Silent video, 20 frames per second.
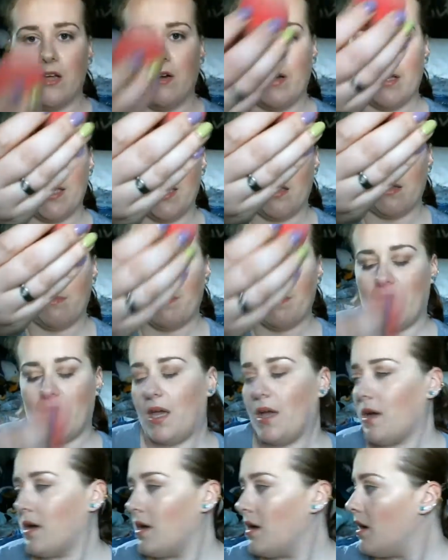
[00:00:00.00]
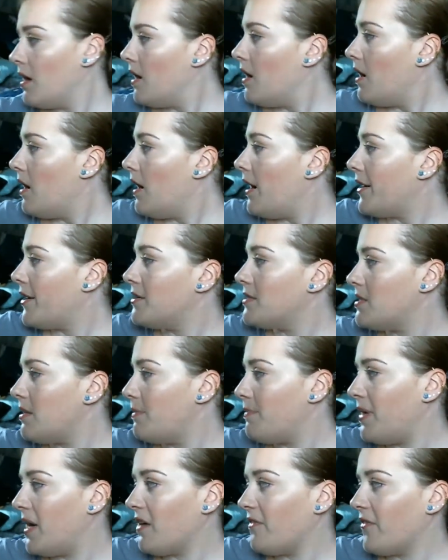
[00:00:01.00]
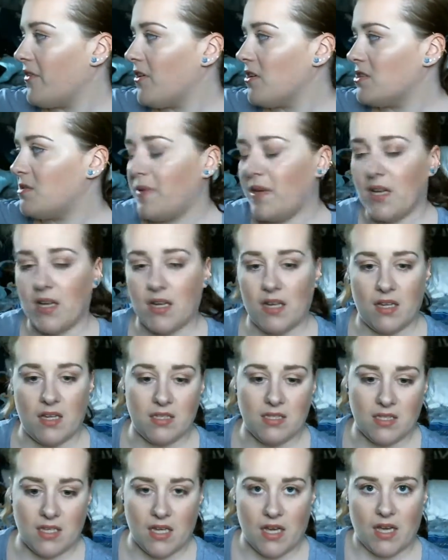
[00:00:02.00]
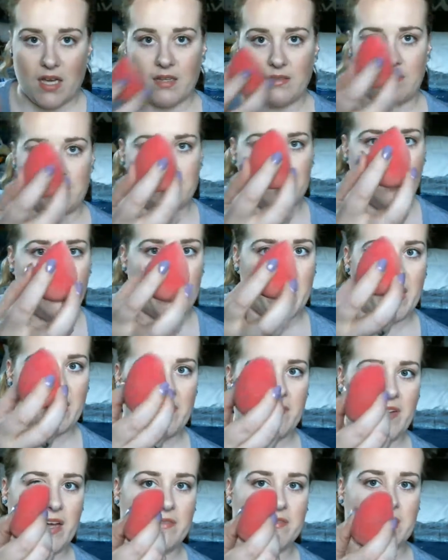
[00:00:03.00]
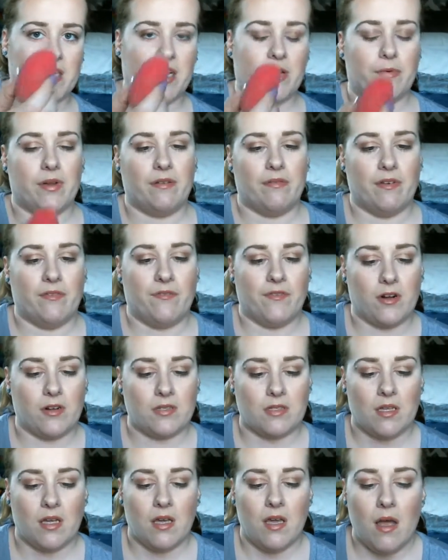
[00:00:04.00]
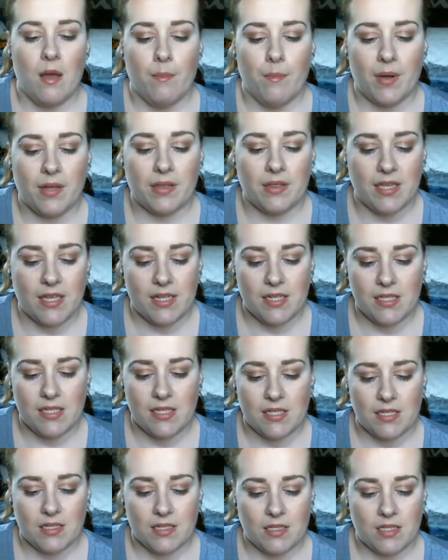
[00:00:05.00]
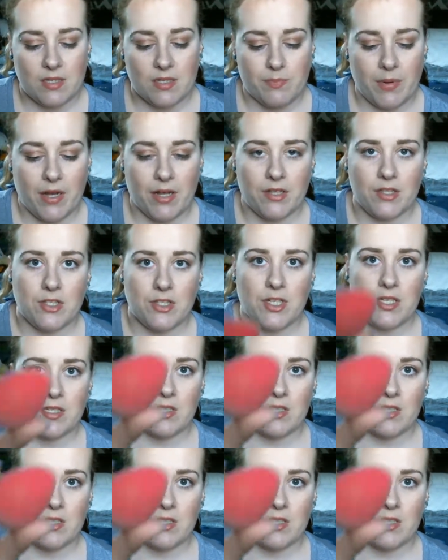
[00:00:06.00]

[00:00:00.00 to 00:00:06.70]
and then the pink. I use the pink first because I don't care if I have to get rid of it first. But this sponge is